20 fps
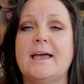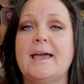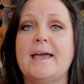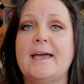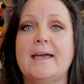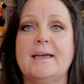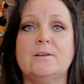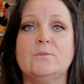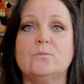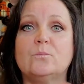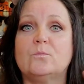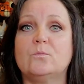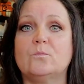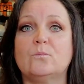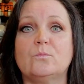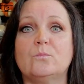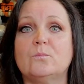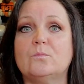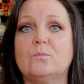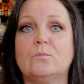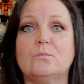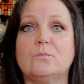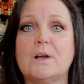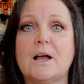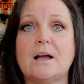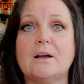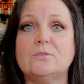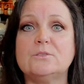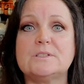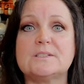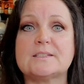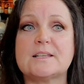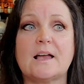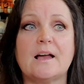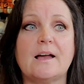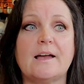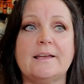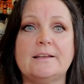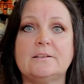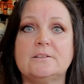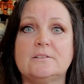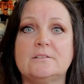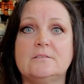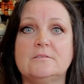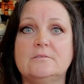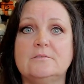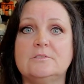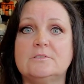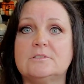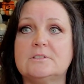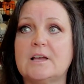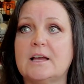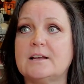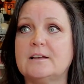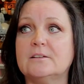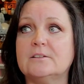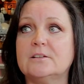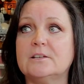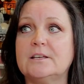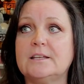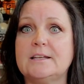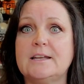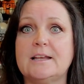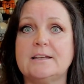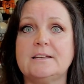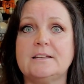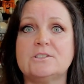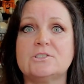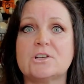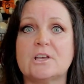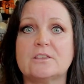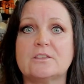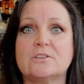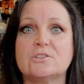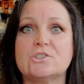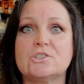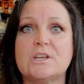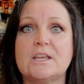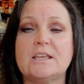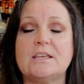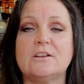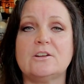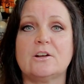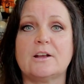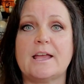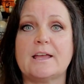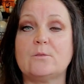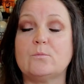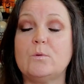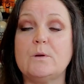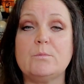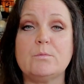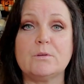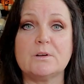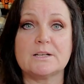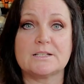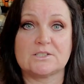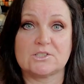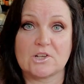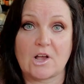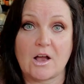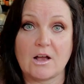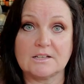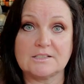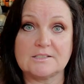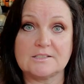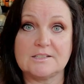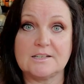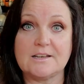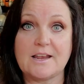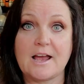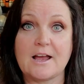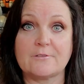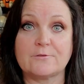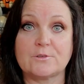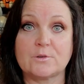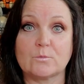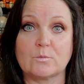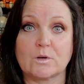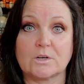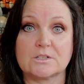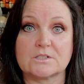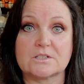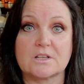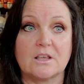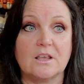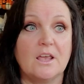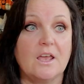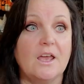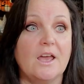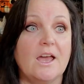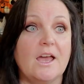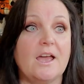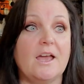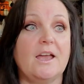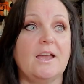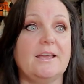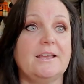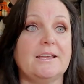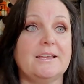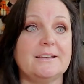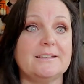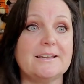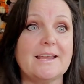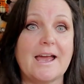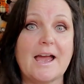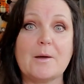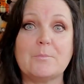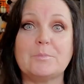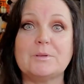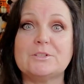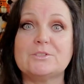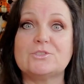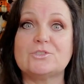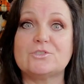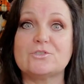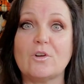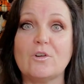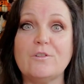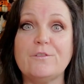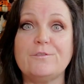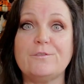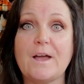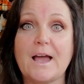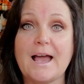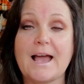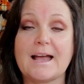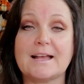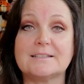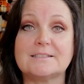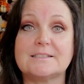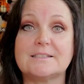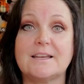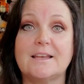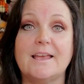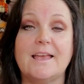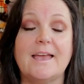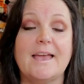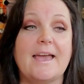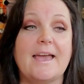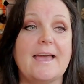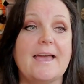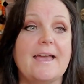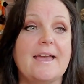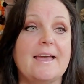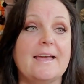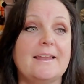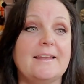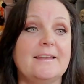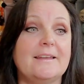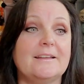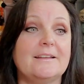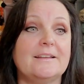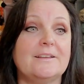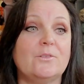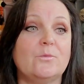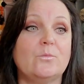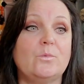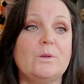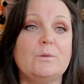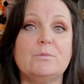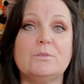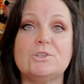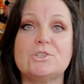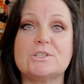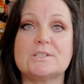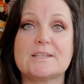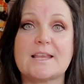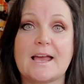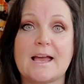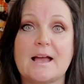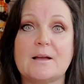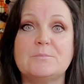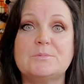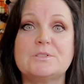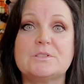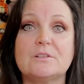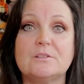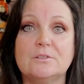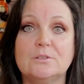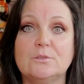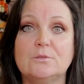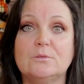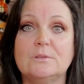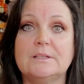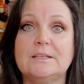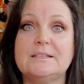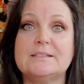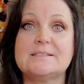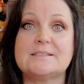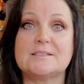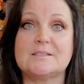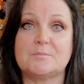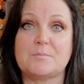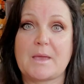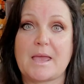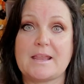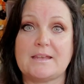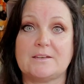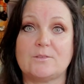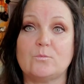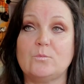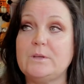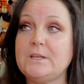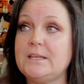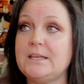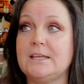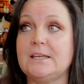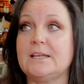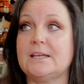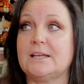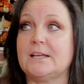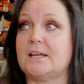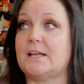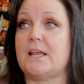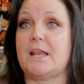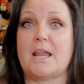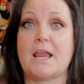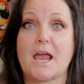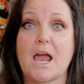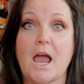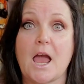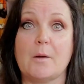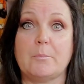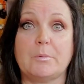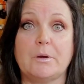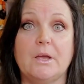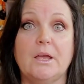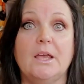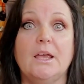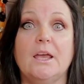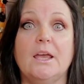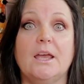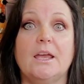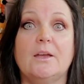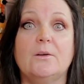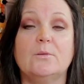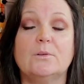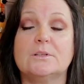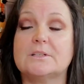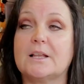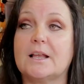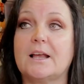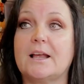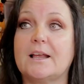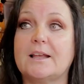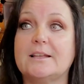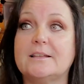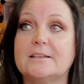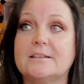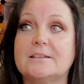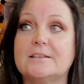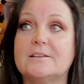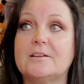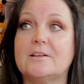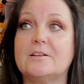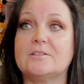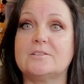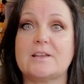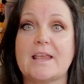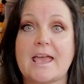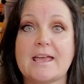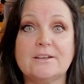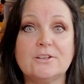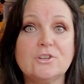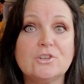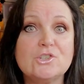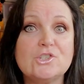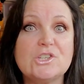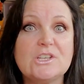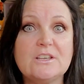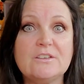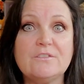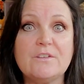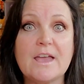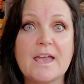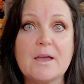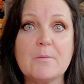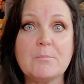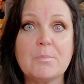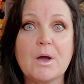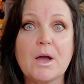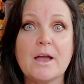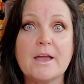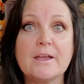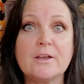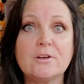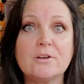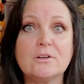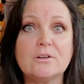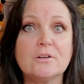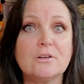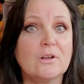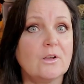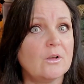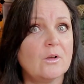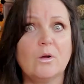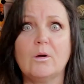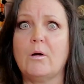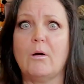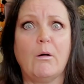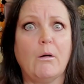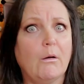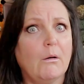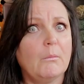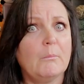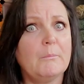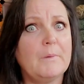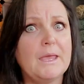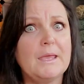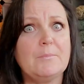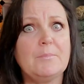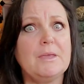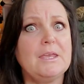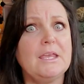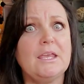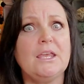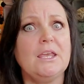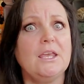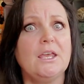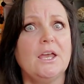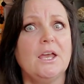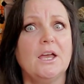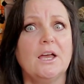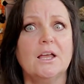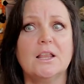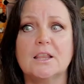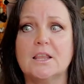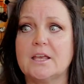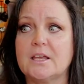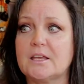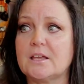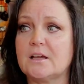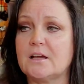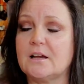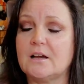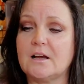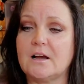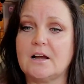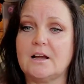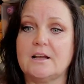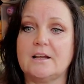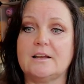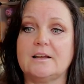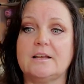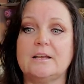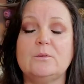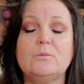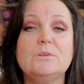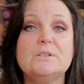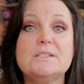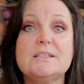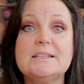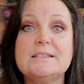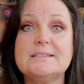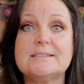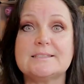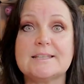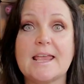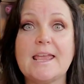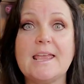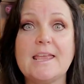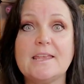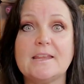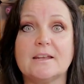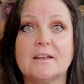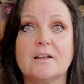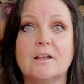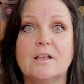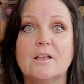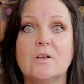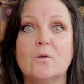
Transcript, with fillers: And outside, kind of looking at each other, shaking our head. We were exhausted afterwards. It happened so fast. And we were just absolutely spent. We needed a nap. It was uh, energy vampire, maybe. Like, uh, it was insane.